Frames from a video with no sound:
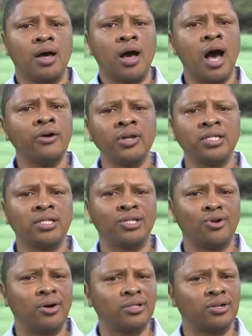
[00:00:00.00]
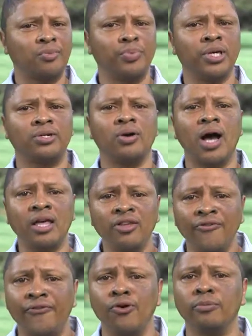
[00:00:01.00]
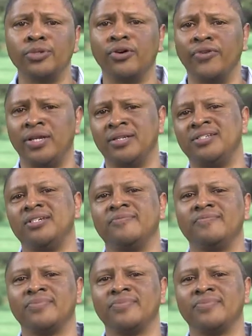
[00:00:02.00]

How does this cost compare to other forms of energy?